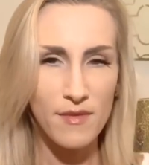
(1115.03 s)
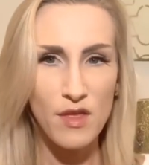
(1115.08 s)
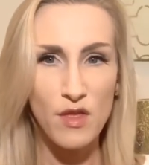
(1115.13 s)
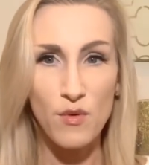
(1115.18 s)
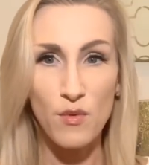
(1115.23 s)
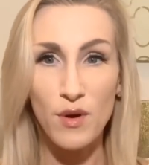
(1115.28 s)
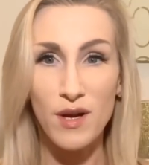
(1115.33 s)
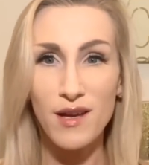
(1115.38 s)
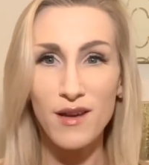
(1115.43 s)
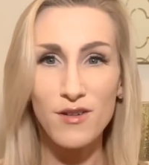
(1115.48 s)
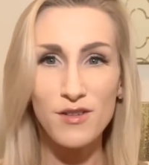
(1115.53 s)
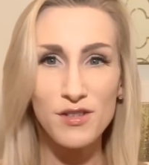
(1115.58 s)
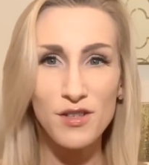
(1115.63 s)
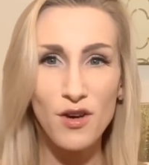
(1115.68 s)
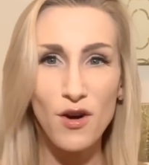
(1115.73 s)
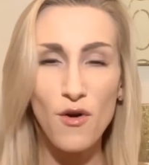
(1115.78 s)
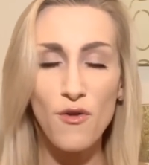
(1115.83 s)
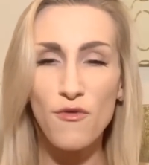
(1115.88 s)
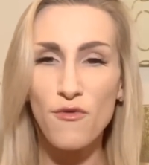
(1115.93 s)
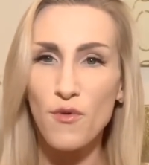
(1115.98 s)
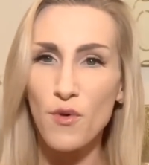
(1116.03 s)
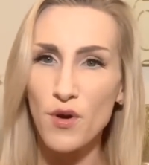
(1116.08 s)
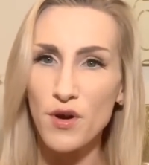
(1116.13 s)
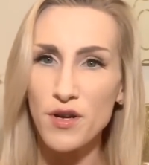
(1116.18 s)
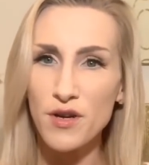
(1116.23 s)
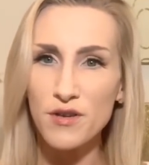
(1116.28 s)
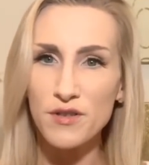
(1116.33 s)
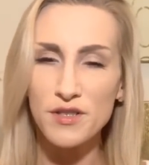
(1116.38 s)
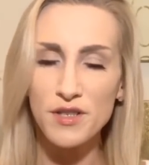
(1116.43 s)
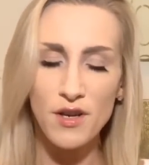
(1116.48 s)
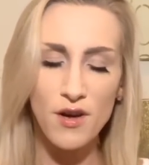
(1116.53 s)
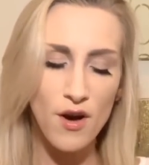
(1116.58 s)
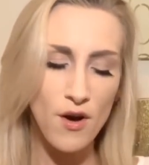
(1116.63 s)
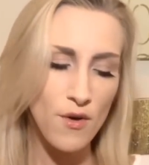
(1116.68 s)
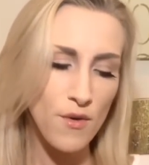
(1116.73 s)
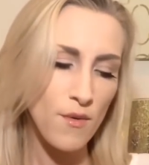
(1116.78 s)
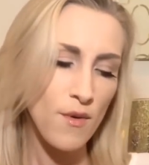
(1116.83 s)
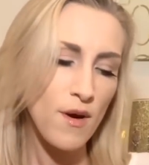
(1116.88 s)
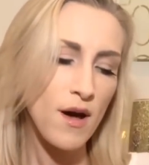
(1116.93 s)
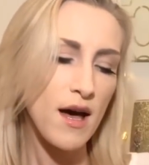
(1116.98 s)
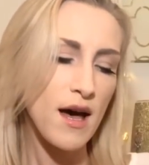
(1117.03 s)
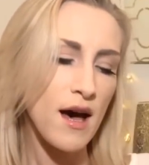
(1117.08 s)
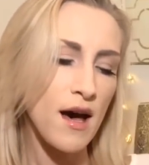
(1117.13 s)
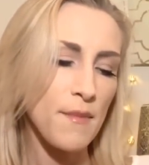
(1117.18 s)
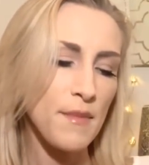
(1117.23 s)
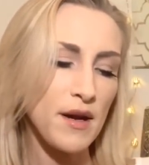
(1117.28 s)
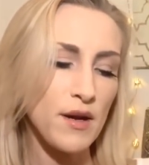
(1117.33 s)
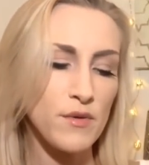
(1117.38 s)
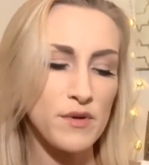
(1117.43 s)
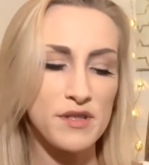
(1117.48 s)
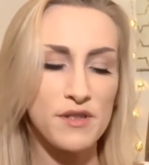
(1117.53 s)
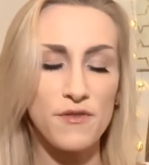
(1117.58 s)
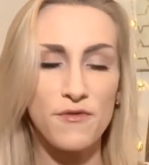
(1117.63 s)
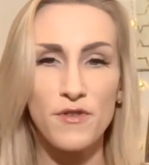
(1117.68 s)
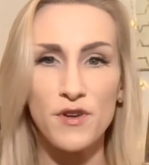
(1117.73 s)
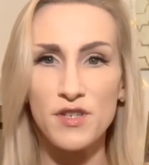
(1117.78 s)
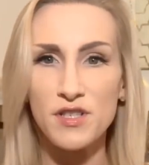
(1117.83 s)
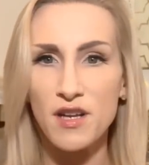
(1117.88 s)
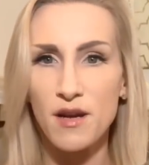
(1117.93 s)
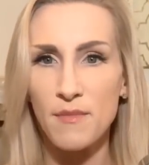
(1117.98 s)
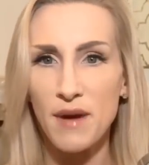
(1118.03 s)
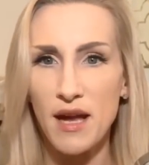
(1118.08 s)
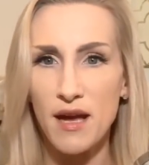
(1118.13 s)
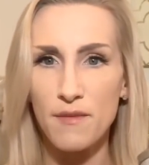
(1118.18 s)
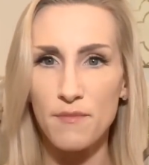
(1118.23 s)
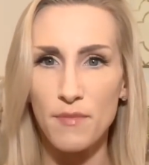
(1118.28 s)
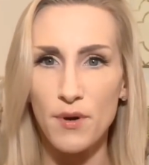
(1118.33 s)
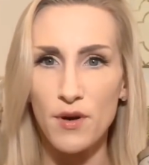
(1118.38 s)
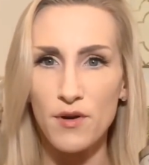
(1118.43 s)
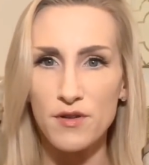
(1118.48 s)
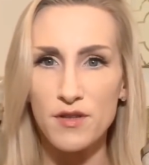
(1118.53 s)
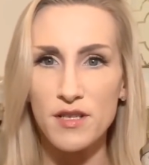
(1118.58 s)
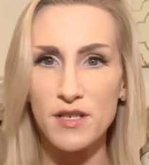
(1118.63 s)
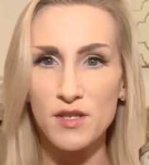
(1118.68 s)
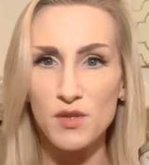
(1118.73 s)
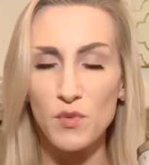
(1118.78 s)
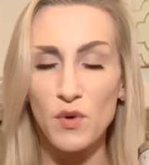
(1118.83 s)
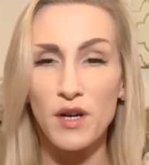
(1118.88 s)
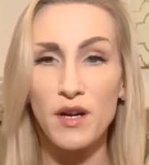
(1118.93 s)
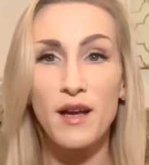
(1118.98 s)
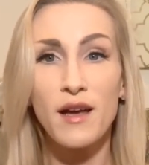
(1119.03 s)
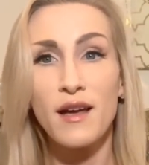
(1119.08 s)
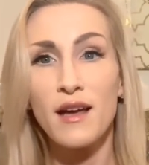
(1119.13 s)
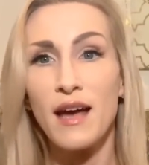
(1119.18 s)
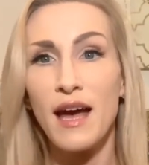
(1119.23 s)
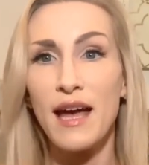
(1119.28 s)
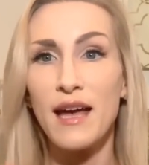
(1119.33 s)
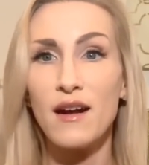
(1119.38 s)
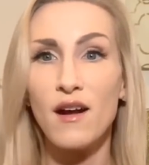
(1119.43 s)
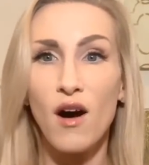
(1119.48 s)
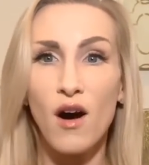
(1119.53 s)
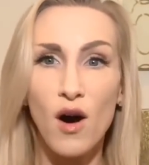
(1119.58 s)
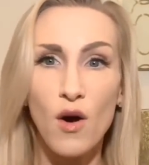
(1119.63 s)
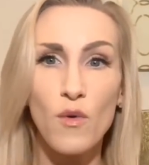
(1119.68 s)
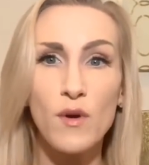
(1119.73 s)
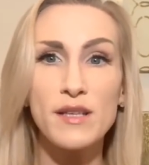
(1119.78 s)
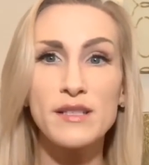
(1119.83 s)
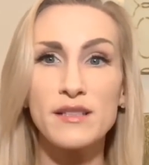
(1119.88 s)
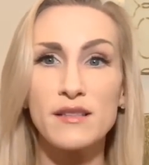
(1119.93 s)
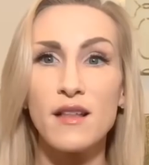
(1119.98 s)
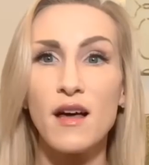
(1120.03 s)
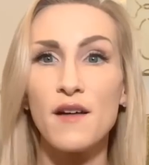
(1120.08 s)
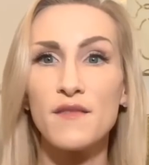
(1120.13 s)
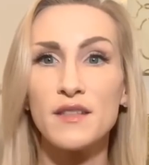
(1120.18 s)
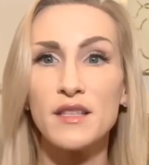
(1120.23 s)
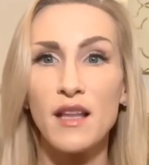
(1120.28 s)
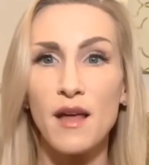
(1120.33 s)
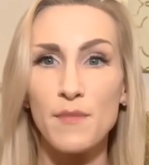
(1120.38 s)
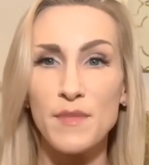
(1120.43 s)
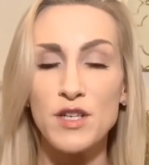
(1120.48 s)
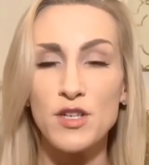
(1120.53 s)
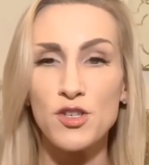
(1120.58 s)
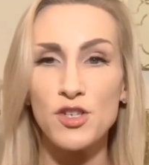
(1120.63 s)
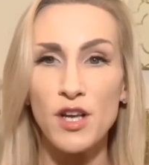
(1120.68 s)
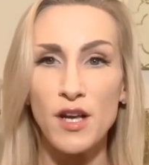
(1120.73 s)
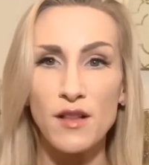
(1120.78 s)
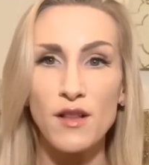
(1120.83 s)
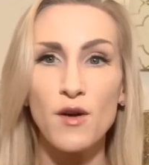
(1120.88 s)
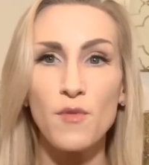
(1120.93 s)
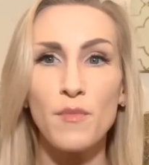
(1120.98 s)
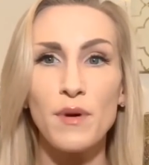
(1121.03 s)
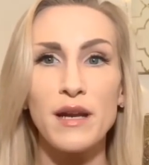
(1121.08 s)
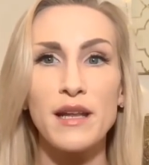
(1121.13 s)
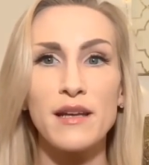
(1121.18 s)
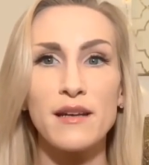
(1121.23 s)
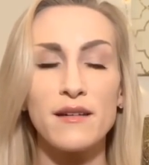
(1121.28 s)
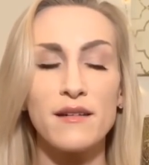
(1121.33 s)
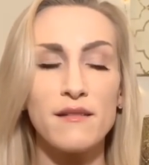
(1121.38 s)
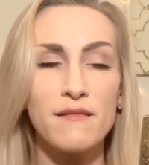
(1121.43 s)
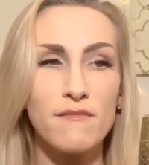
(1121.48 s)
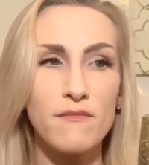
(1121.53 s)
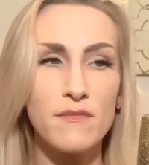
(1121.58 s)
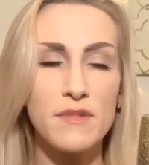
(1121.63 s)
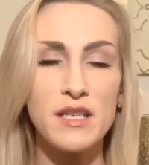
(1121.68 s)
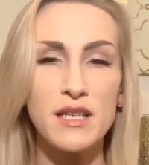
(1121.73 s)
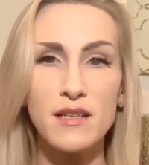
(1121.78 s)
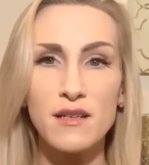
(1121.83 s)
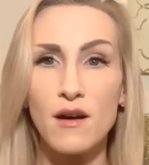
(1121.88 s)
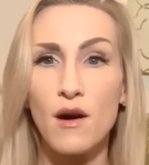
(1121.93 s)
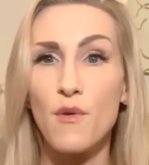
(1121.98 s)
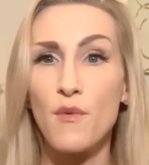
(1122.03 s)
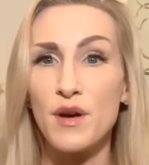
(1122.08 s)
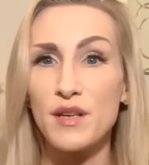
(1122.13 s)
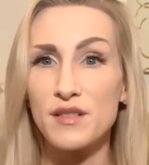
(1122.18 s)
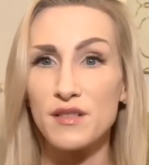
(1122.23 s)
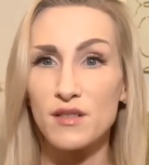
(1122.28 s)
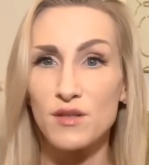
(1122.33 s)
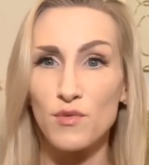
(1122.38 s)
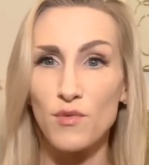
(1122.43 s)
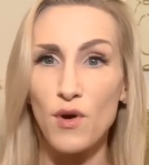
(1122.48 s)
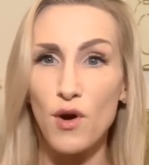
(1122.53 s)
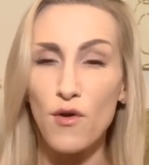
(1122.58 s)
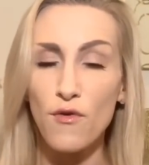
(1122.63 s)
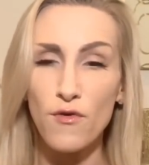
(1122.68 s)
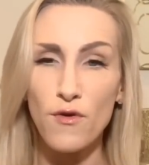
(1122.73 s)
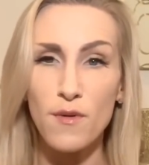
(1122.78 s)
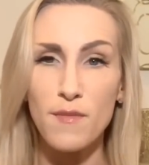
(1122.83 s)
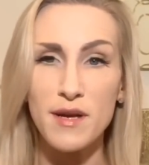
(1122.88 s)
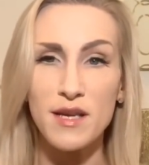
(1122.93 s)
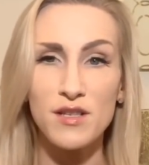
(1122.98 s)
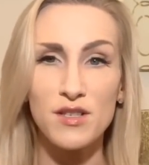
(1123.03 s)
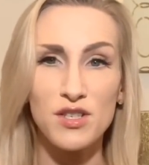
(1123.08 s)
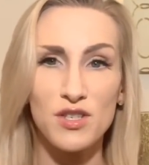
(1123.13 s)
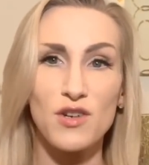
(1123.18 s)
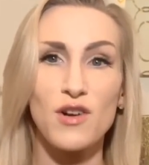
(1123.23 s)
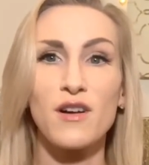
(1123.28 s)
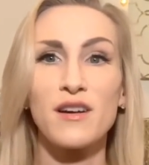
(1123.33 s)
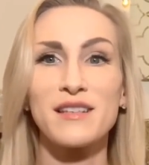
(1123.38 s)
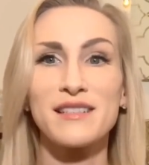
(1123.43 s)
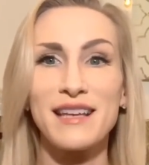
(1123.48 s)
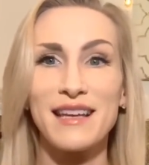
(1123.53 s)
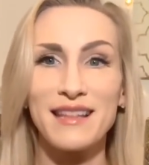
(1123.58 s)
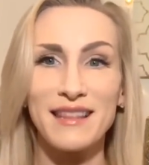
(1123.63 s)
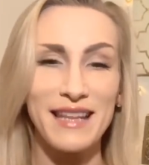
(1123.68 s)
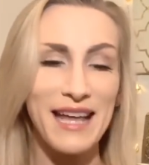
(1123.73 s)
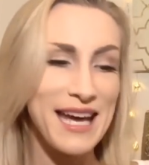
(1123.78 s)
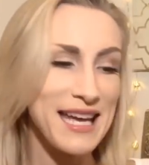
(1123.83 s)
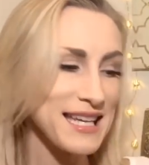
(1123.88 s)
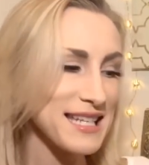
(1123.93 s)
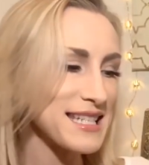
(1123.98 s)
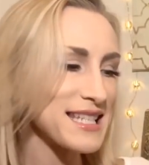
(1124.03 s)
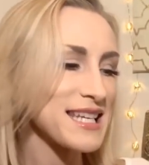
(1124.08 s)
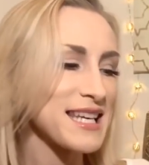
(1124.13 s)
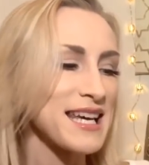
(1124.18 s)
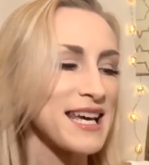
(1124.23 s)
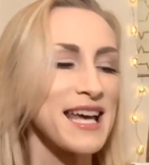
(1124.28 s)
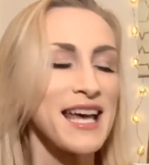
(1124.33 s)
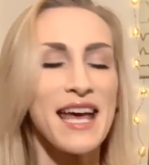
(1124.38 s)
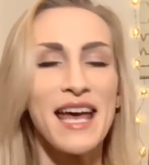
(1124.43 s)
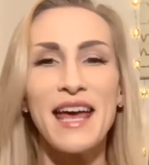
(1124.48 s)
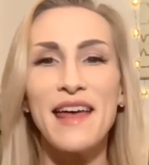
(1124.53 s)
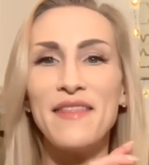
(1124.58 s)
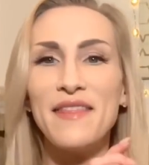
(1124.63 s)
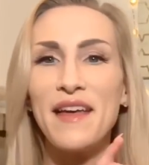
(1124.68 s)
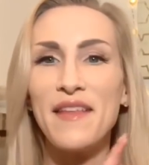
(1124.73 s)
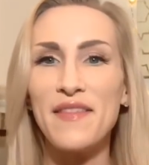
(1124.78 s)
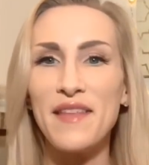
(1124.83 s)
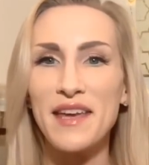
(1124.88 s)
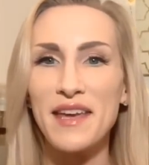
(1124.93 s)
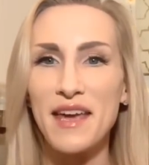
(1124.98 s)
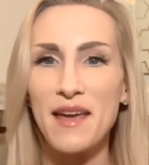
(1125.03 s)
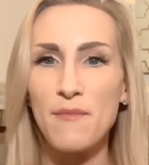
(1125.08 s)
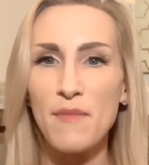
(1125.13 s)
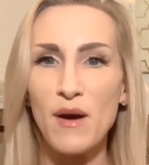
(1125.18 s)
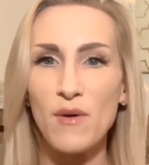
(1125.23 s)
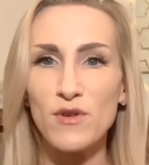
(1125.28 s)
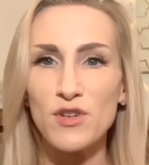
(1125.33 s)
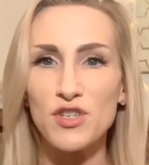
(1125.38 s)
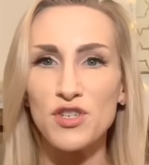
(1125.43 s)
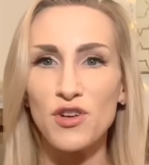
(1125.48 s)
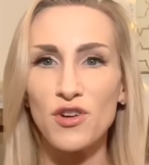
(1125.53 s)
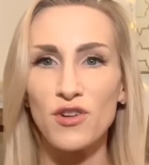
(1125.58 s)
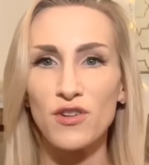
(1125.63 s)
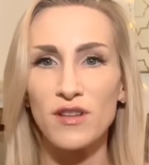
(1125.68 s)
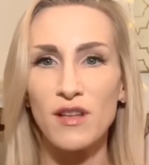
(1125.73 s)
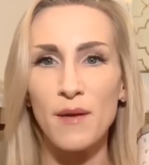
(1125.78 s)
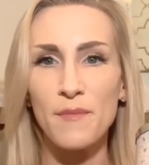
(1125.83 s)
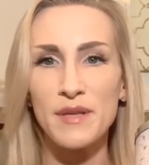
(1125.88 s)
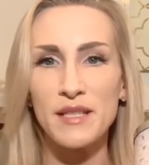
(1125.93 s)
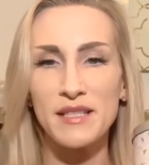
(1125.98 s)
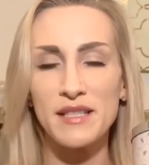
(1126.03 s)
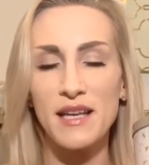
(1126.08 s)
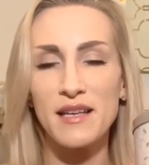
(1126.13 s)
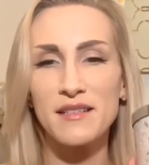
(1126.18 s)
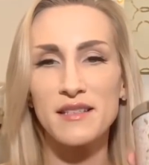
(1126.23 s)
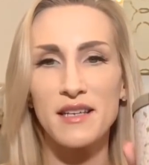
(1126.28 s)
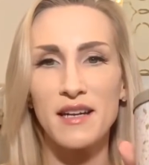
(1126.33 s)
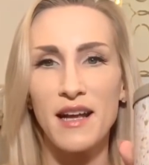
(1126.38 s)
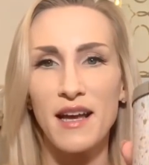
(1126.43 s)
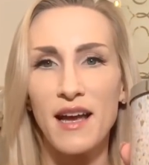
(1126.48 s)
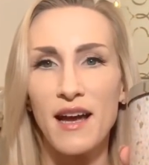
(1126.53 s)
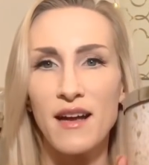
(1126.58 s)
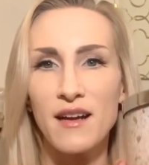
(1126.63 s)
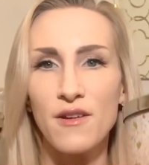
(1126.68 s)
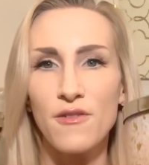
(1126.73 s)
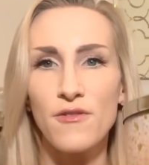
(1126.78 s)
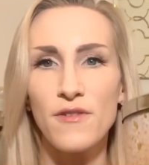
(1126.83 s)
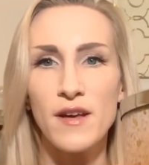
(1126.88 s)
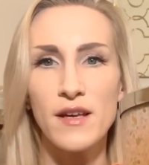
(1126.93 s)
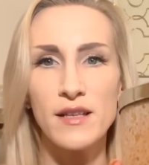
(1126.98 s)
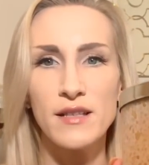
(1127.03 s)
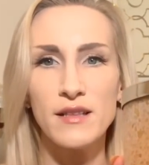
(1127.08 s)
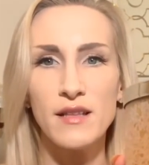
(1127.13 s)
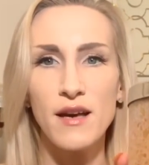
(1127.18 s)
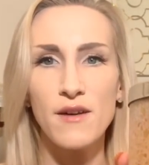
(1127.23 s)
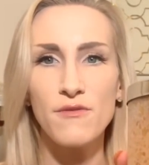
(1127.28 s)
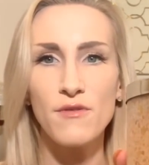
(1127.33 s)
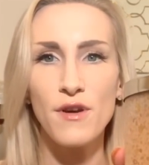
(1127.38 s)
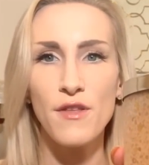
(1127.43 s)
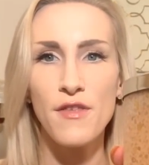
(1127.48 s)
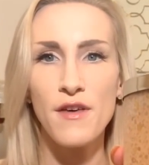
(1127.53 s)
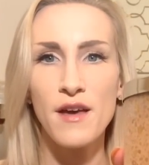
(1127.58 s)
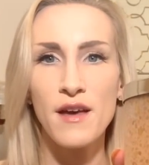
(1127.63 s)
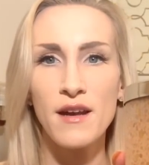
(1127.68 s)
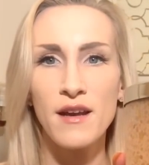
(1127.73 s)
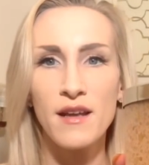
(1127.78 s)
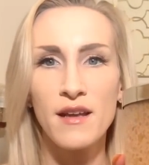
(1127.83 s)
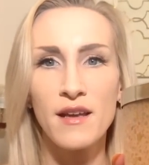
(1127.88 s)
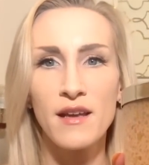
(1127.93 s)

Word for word: three years ago, four years ago, um, and it was the first time I had burned this one. I had always loved Lemoncello, but it didn't always throw for me as strong as I liked. And then they came out with sugared lemon zest and I kind of fell in love with it.